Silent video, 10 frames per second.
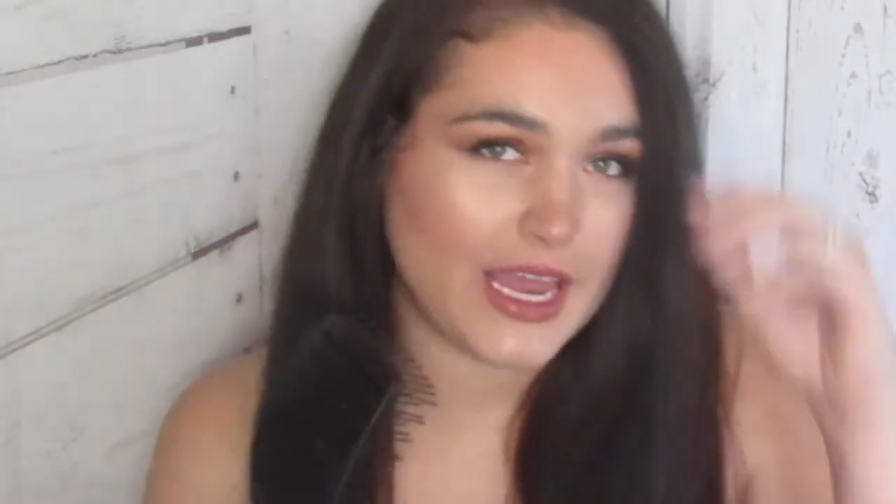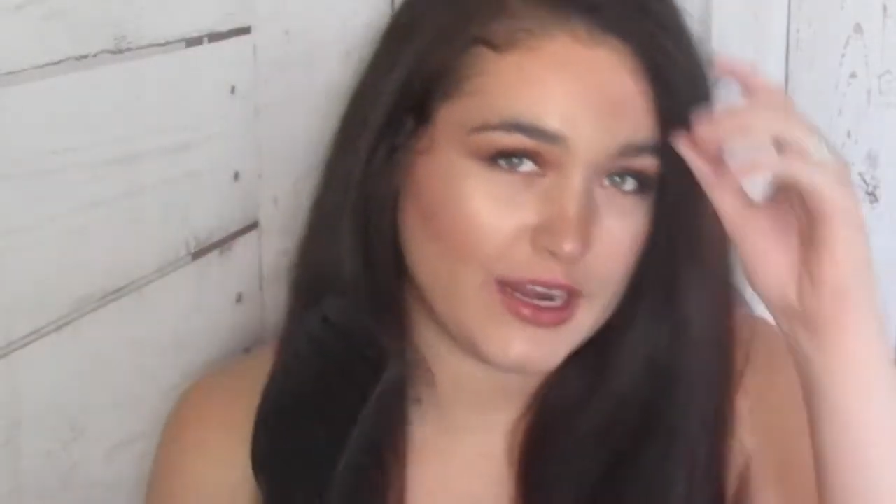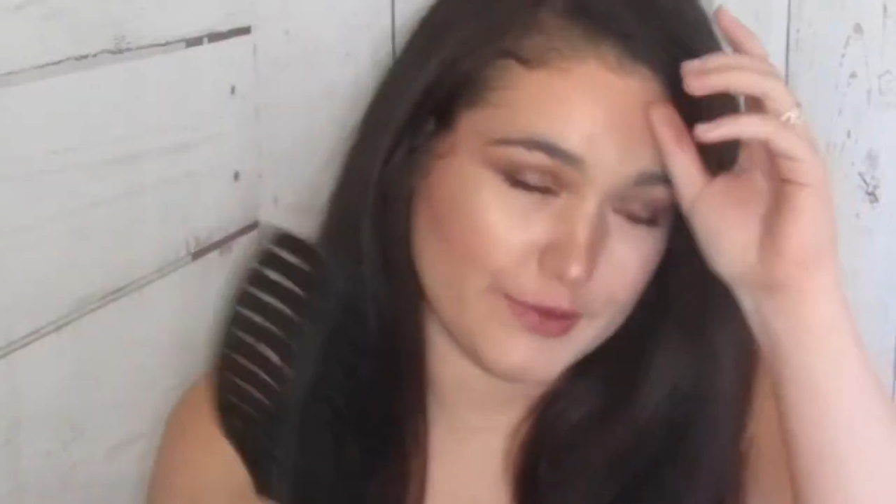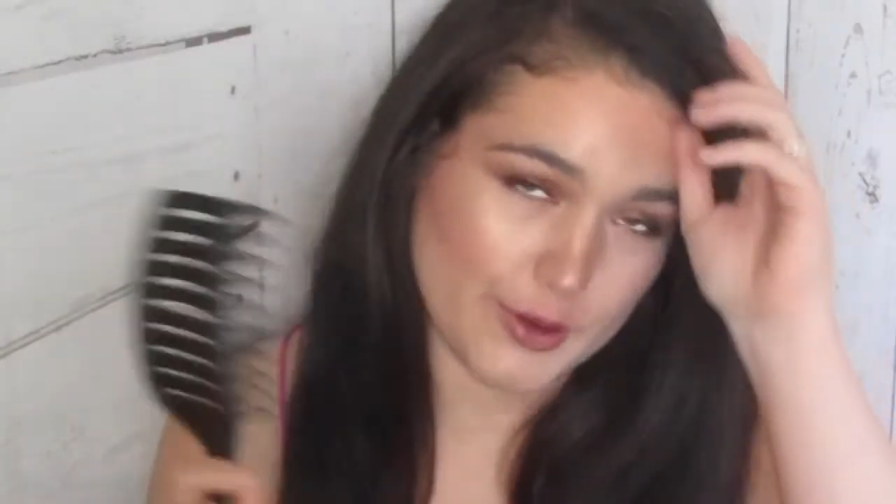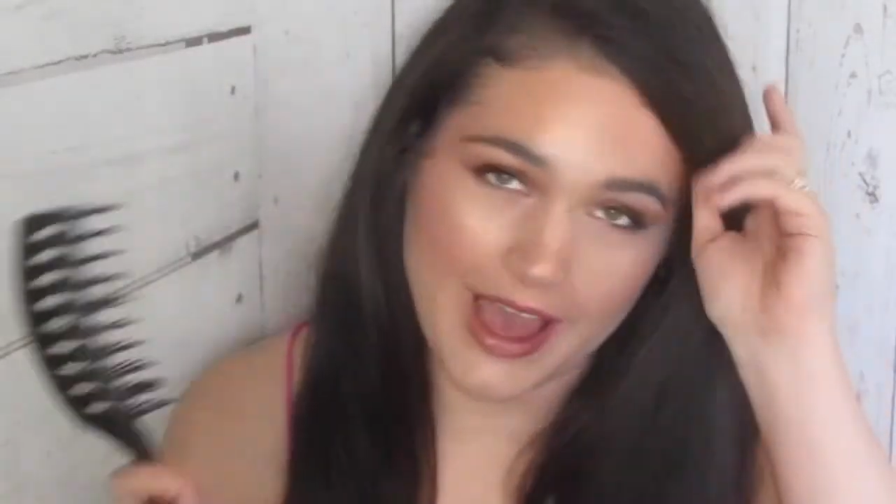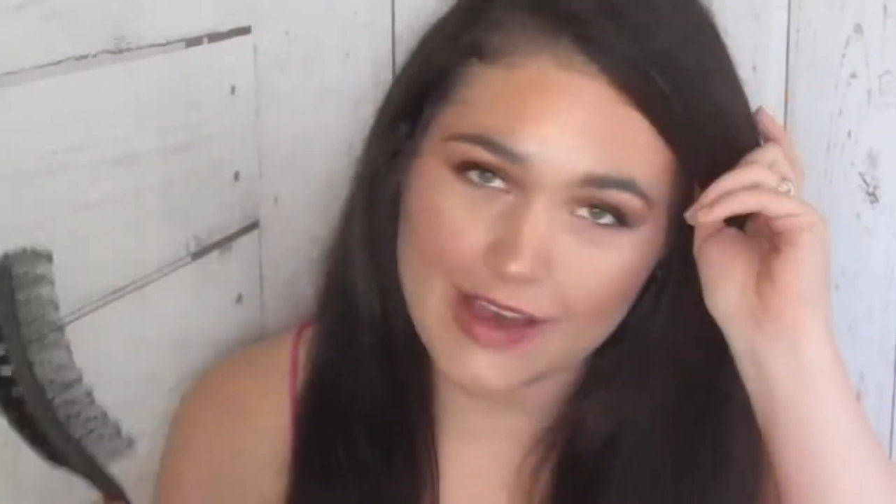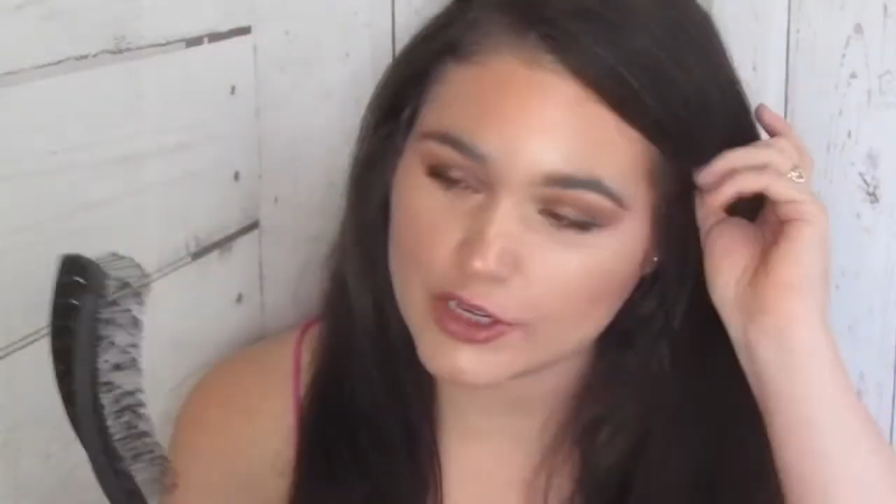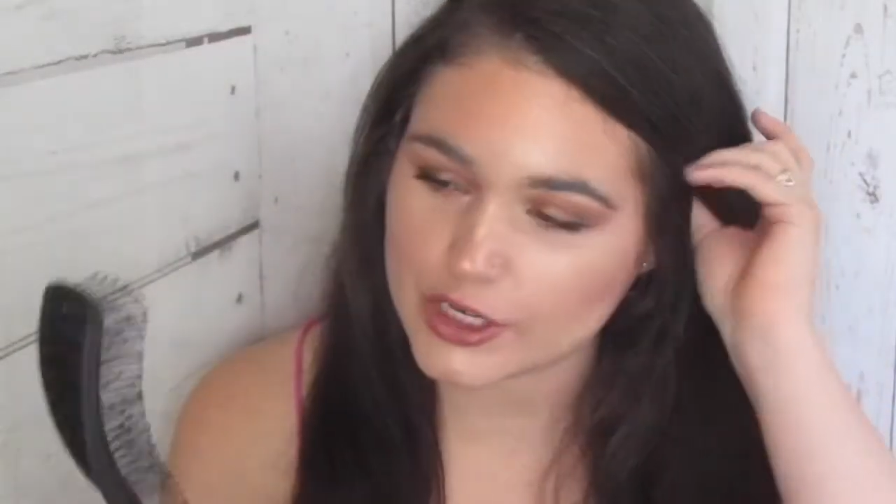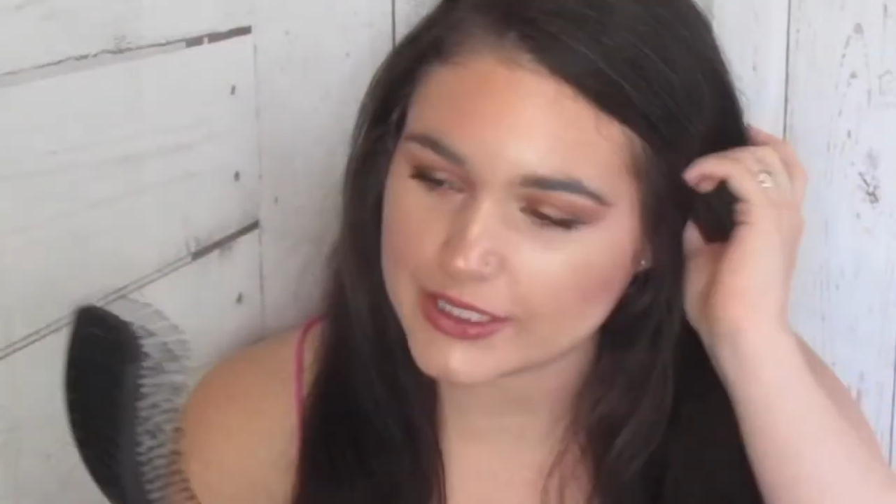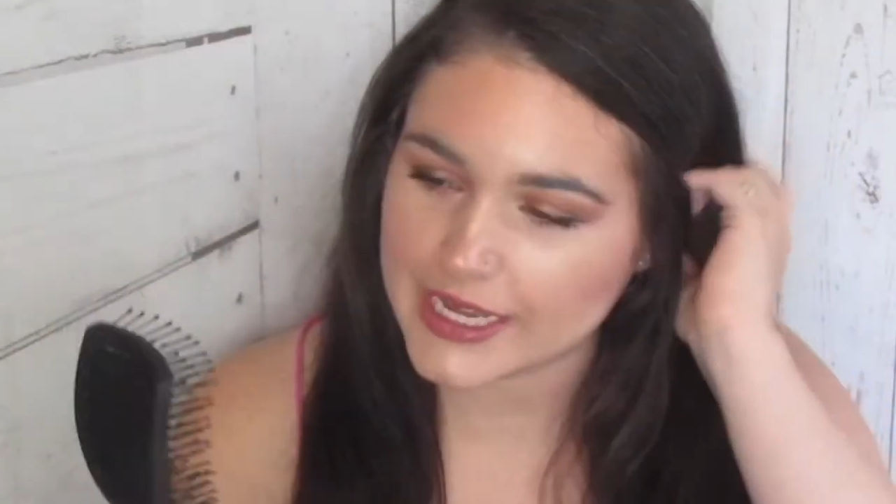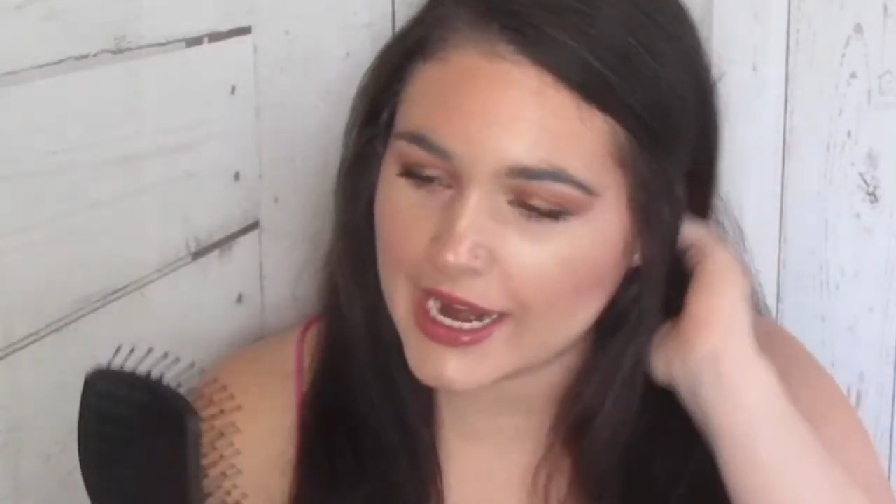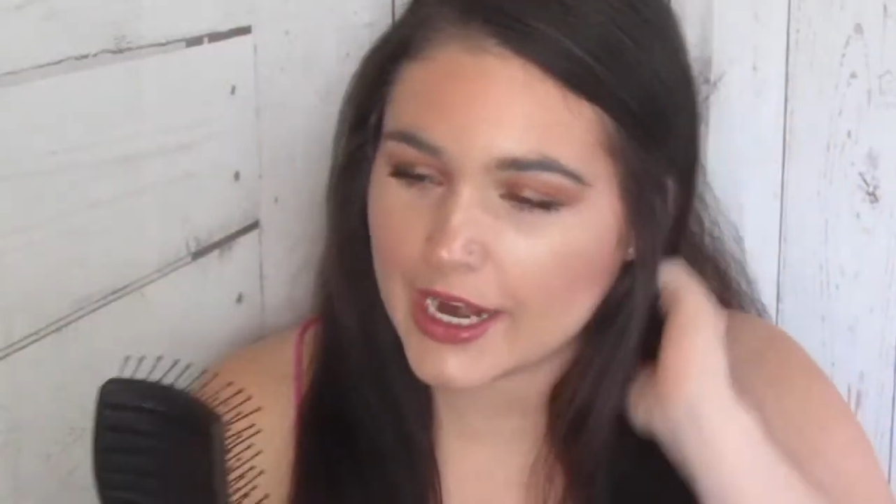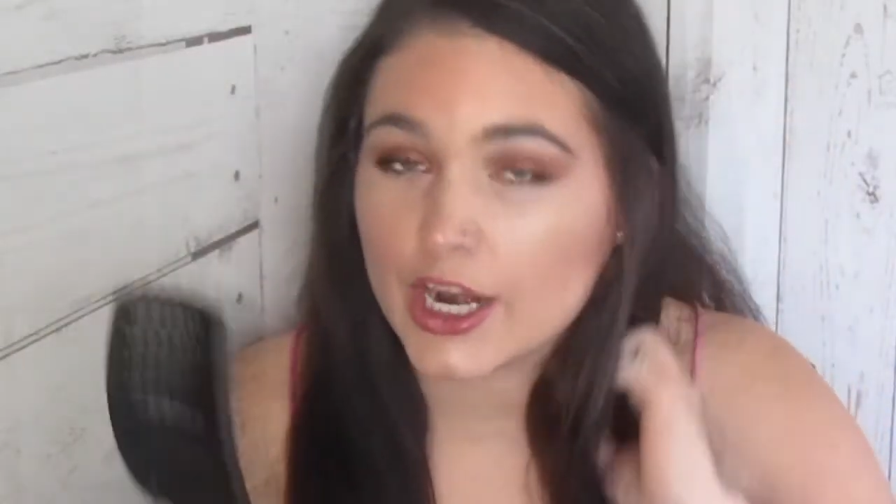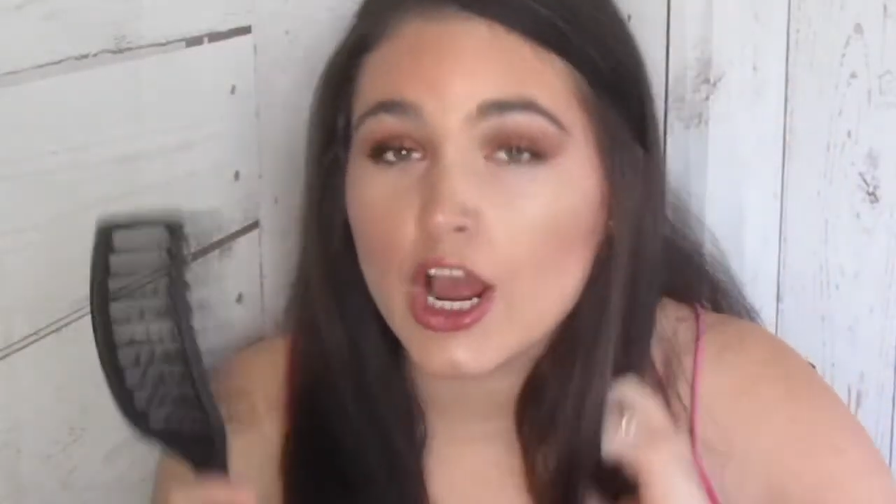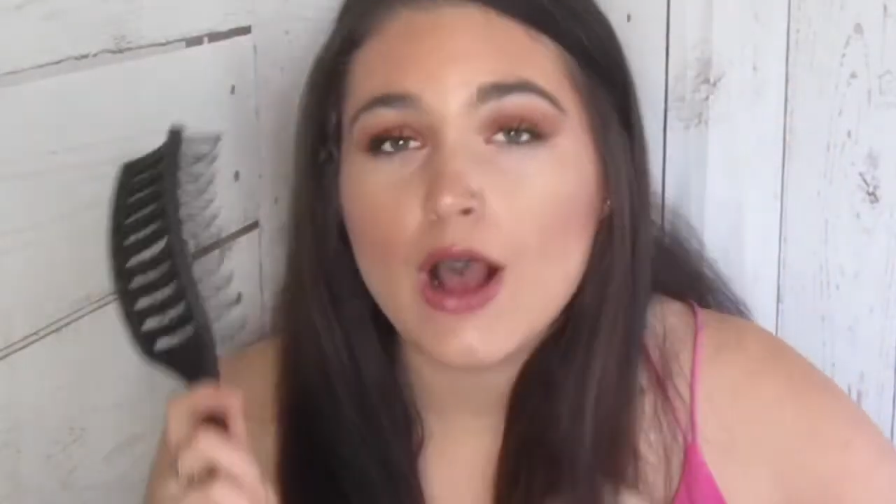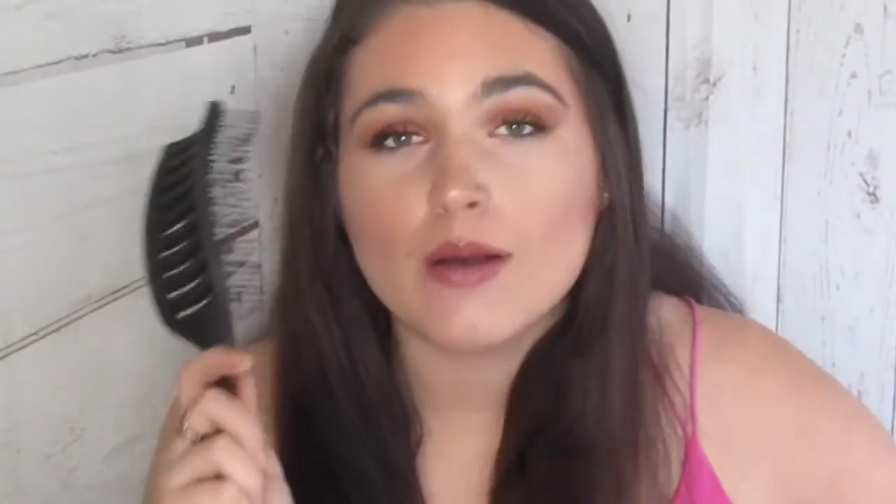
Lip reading: And if you have curly hair,